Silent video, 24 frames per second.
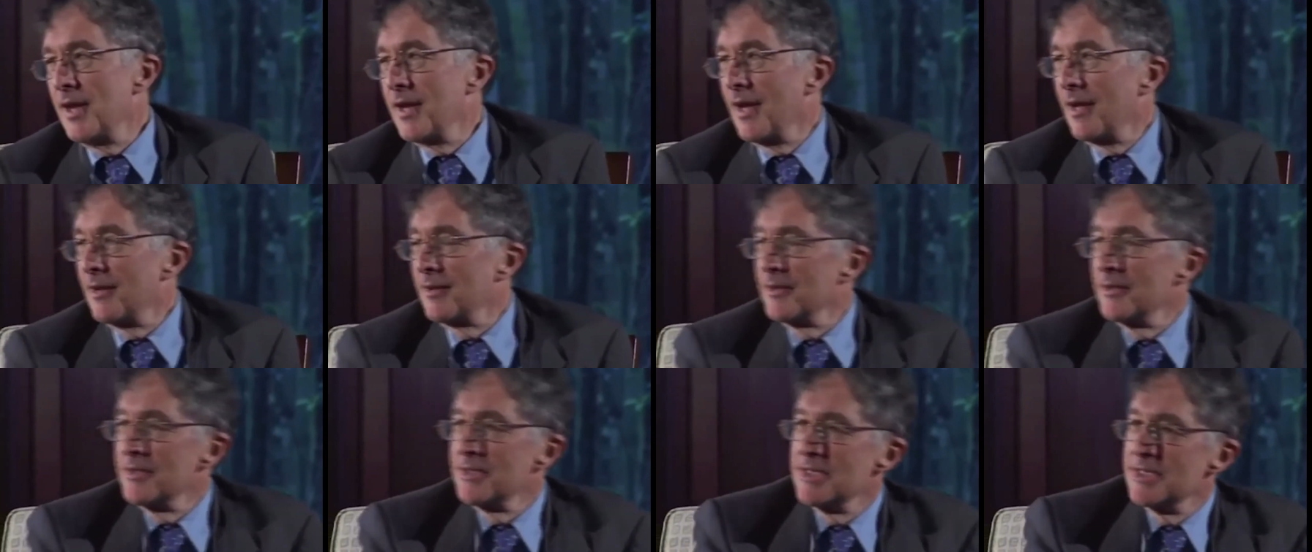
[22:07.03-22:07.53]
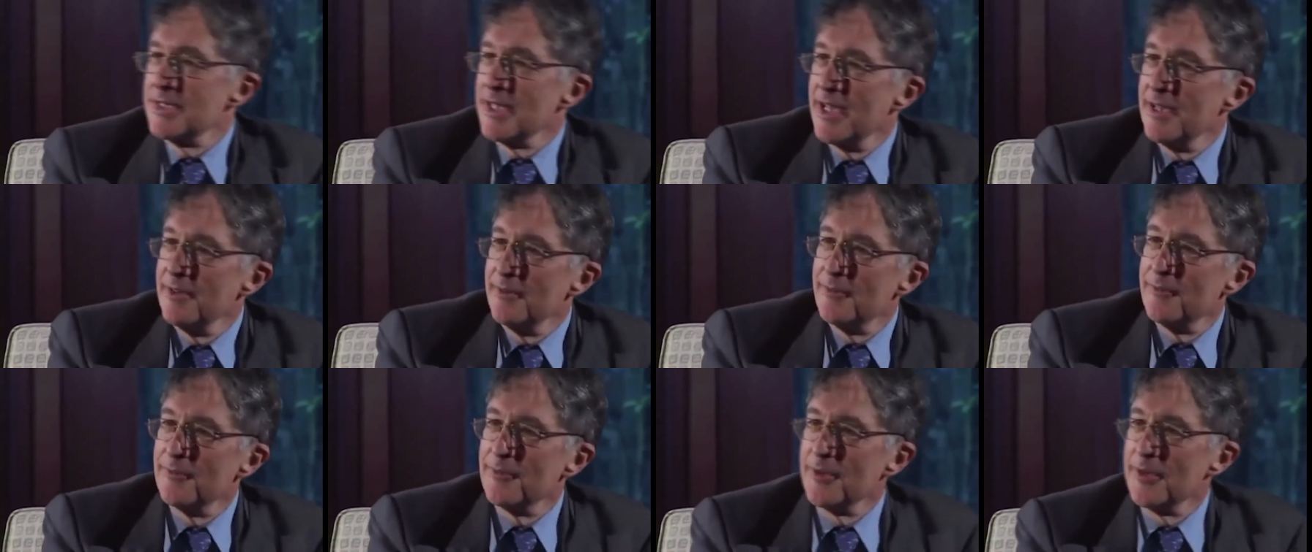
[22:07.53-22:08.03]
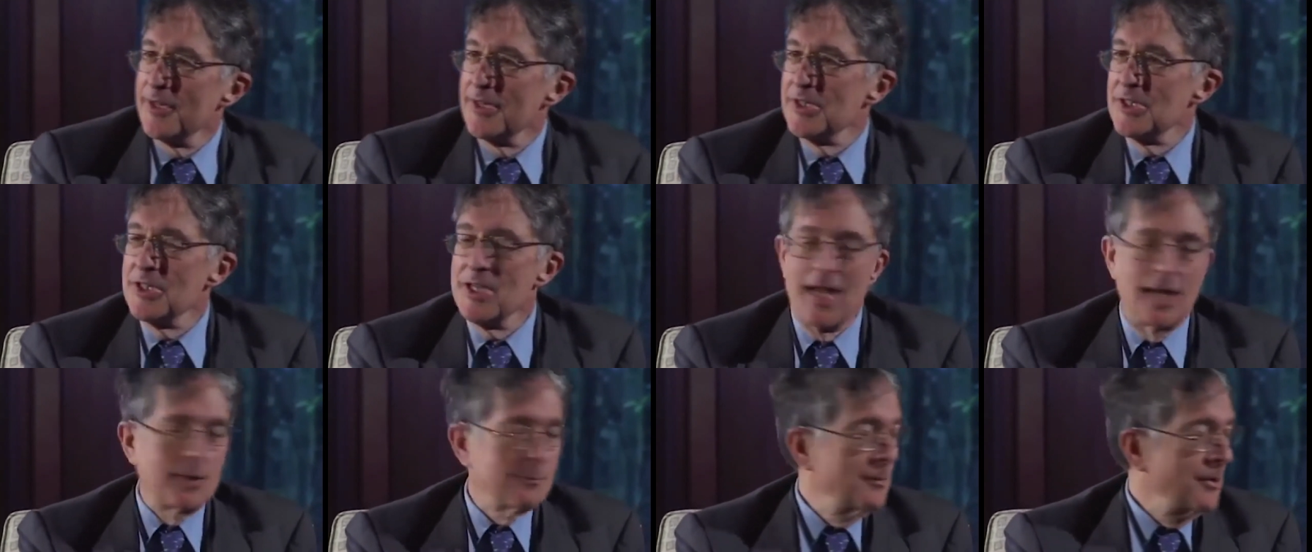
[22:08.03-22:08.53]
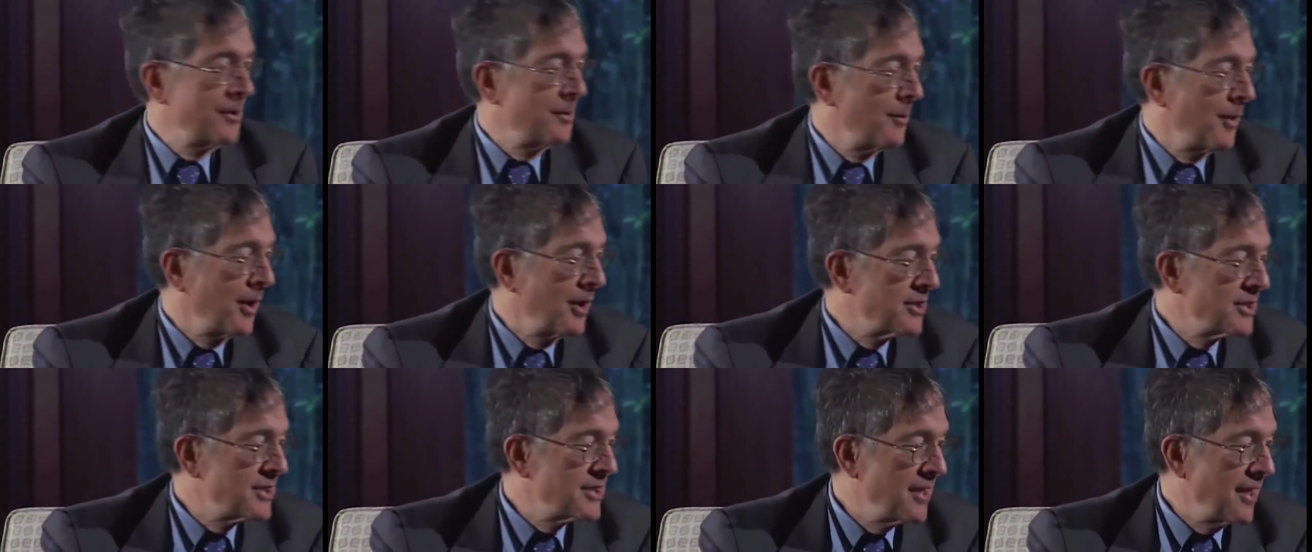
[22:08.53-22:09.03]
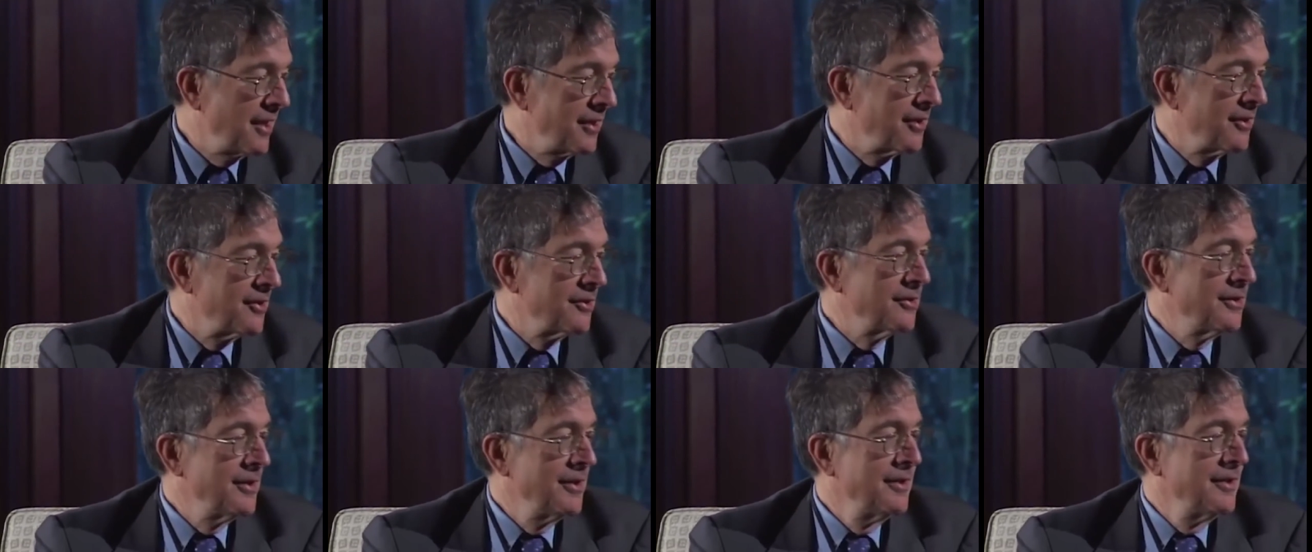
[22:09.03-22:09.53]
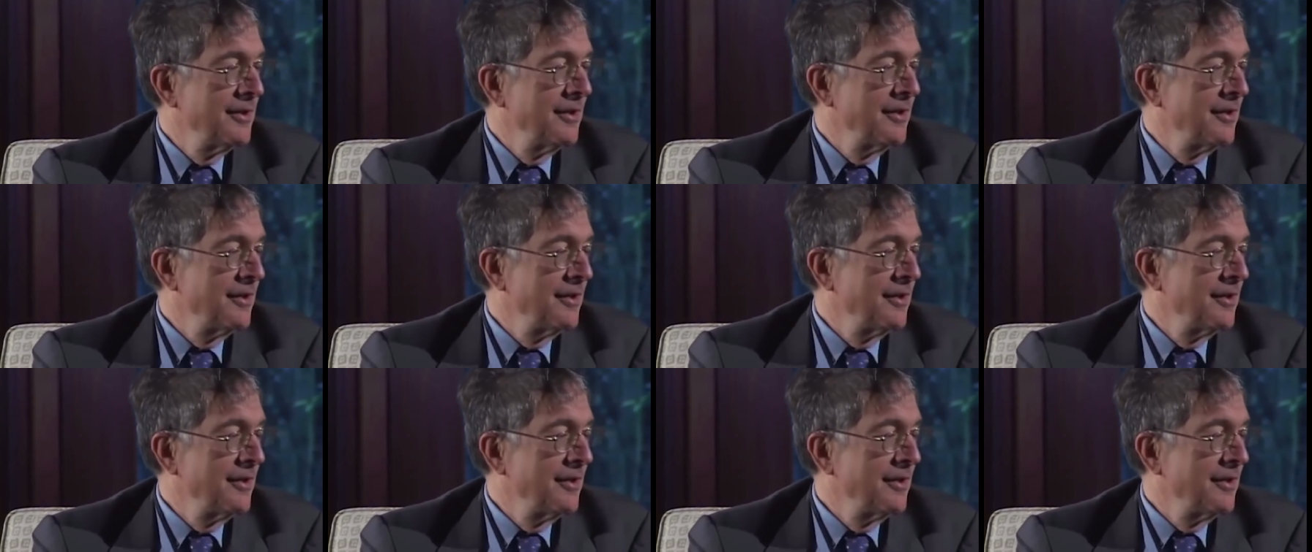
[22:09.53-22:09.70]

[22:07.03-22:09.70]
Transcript: think I'll save for the chat with Marcelo